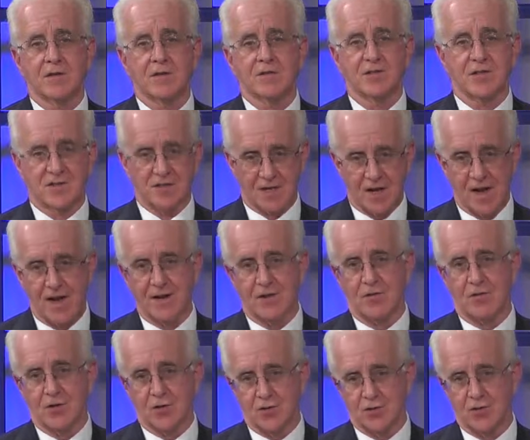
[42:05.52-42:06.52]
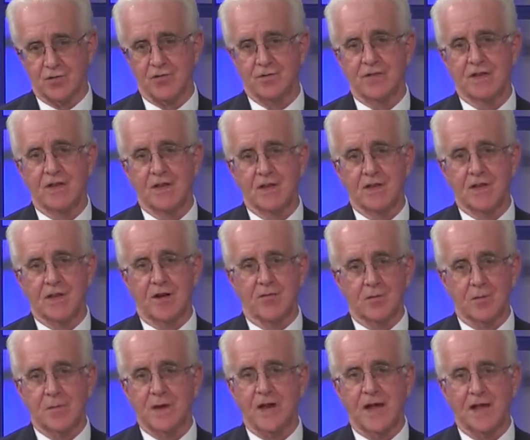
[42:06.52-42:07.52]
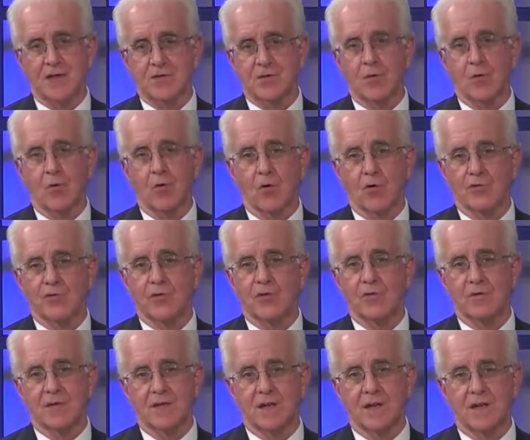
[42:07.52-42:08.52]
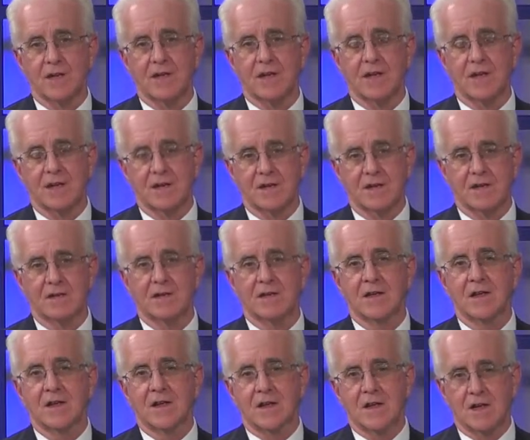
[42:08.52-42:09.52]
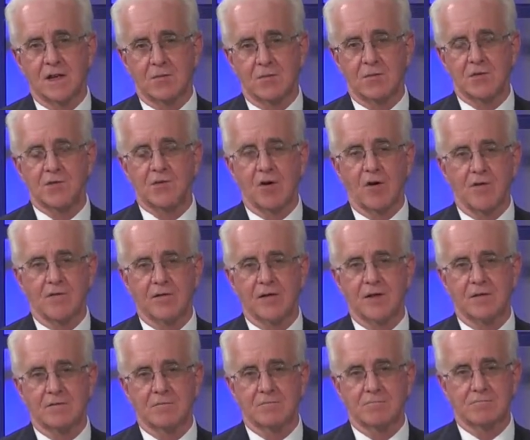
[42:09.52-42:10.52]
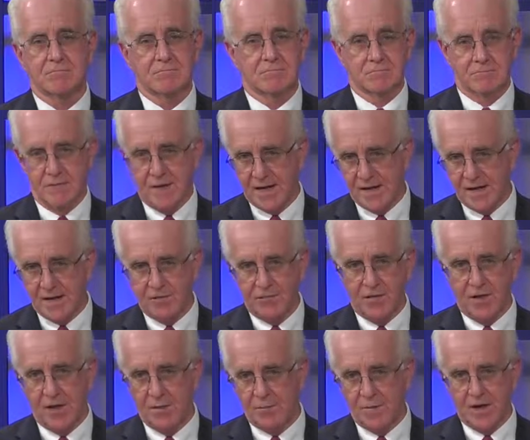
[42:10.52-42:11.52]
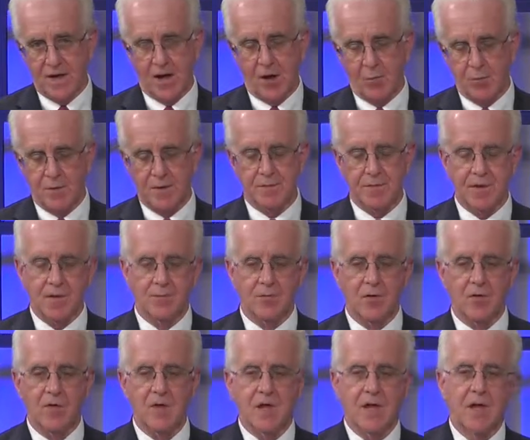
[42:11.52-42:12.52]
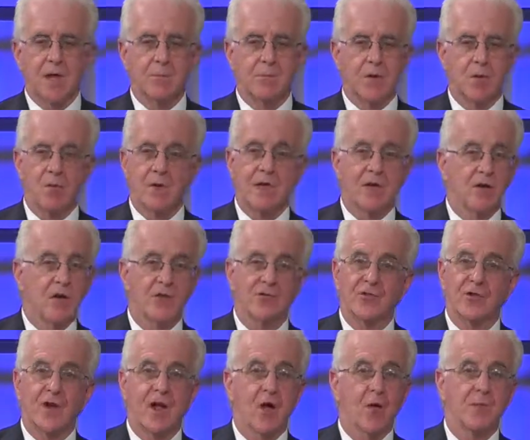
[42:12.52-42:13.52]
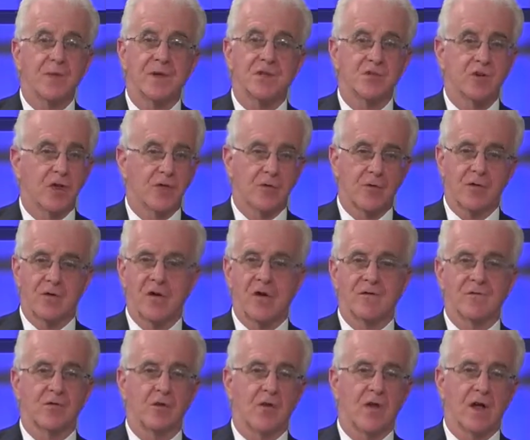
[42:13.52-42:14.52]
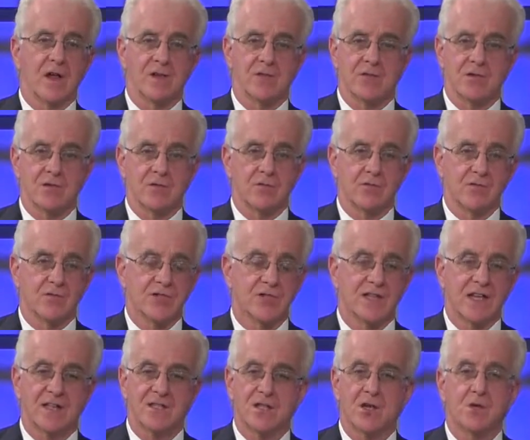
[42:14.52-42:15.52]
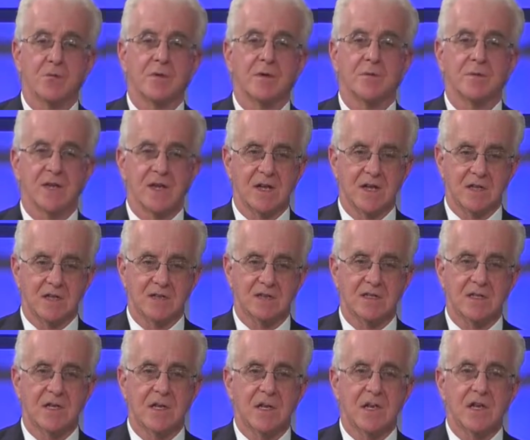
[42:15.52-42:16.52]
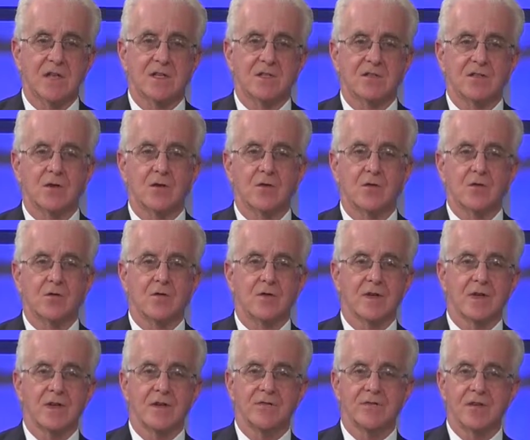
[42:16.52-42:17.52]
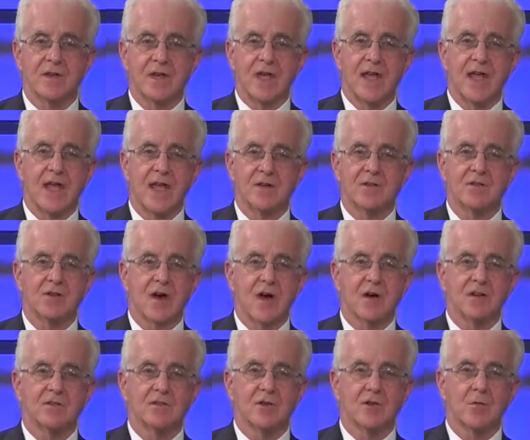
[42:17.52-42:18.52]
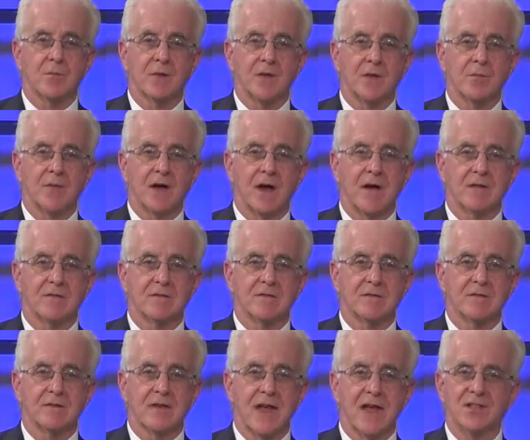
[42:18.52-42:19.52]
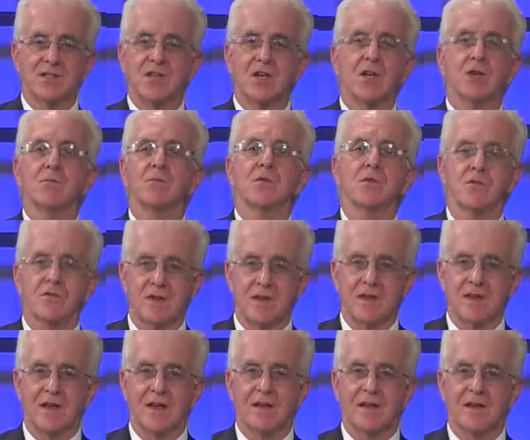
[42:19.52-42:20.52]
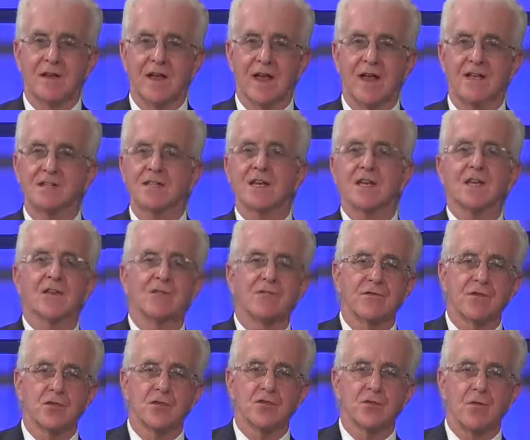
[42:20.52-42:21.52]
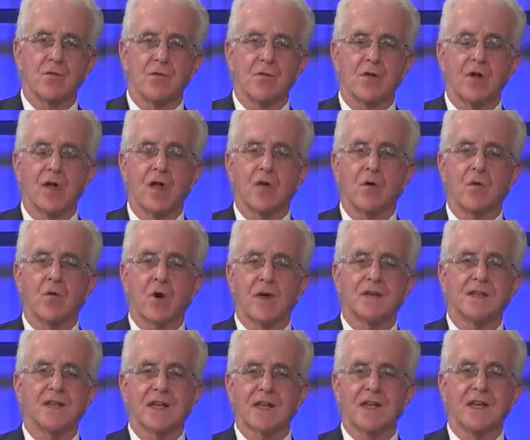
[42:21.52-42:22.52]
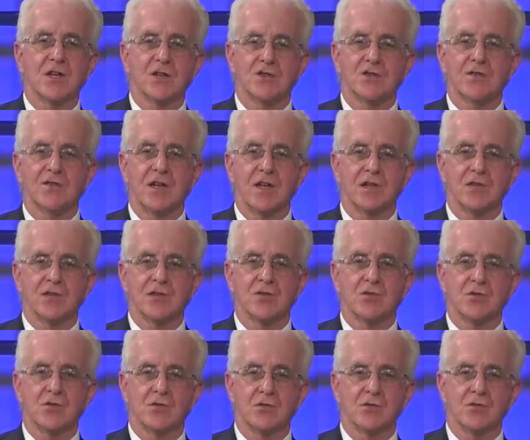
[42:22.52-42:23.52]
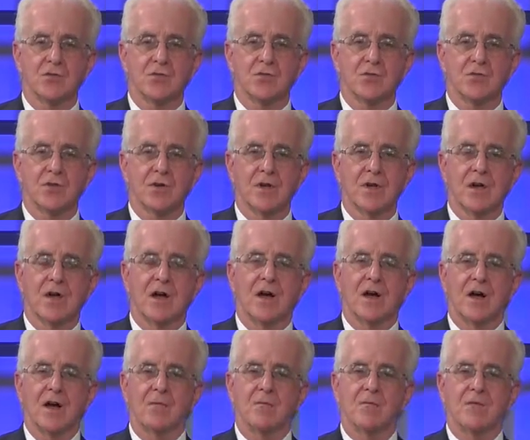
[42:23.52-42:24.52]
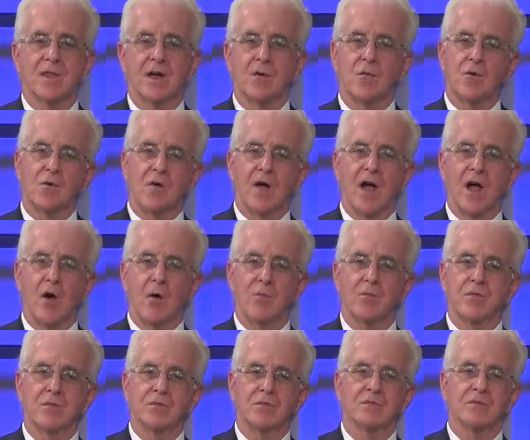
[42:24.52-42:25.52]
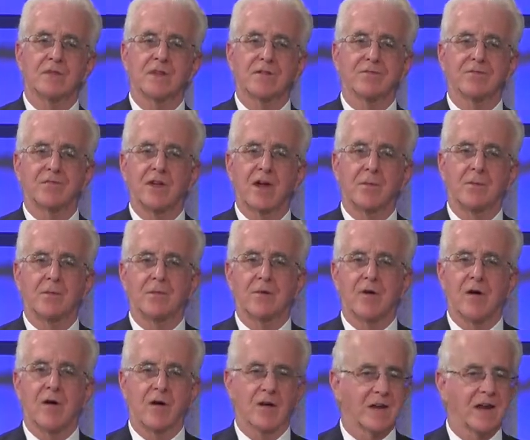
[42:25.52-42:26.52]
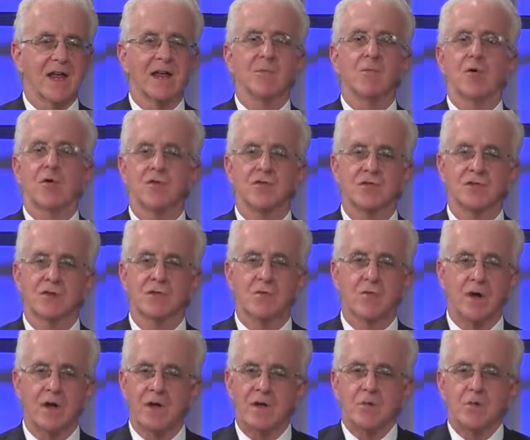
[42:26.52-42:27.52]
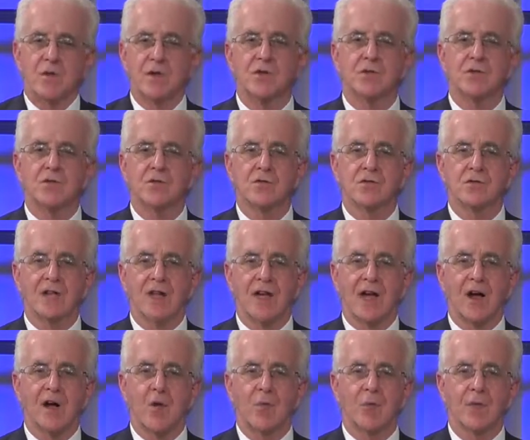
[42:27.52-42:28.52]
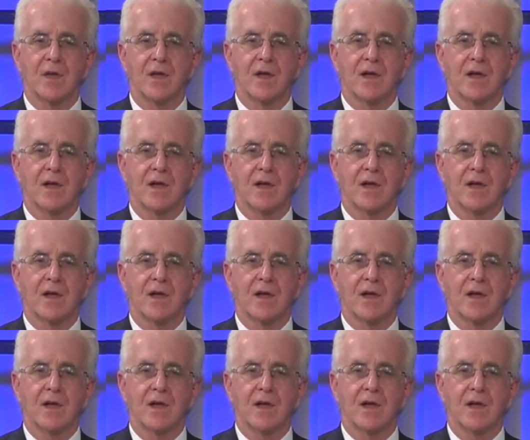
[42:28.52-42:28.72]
societal issues. Government has a role certainly in resolving many of them and helping people, but we can also help each other an awful lot too, just as human beings. So if you can, talk a little bit about, as a community, as an individual, what can each of us do that will help lift up our neighbors? What can we do to help